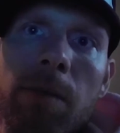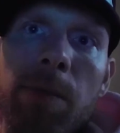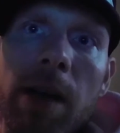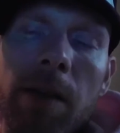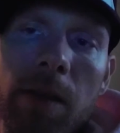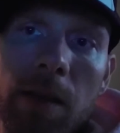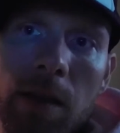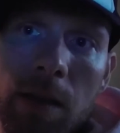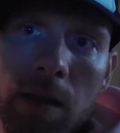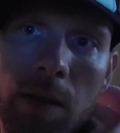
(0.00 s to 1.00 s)
But
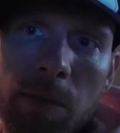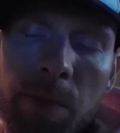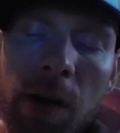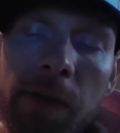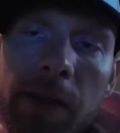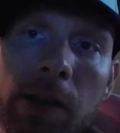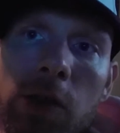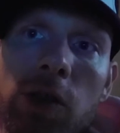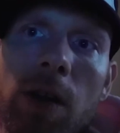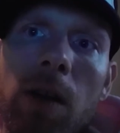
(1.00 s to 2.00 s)
birth
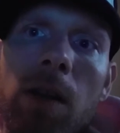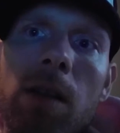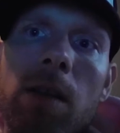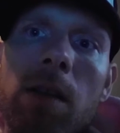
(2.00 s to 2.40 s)
control,